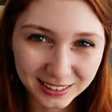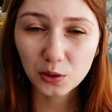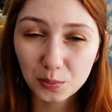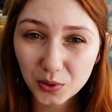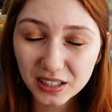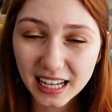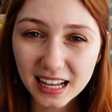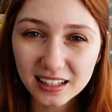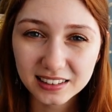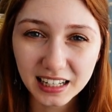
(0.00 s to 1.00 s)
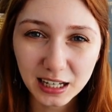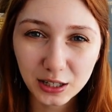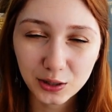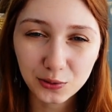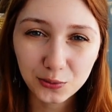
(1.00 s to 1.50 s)
The book has
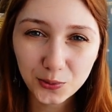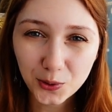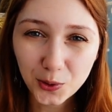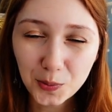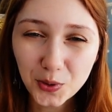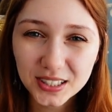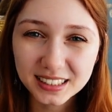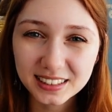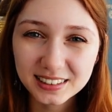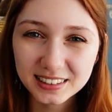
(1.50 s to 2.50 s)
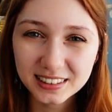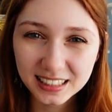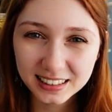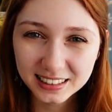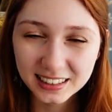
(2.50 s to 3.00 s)
a
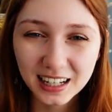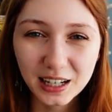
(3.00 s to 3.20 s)
4.6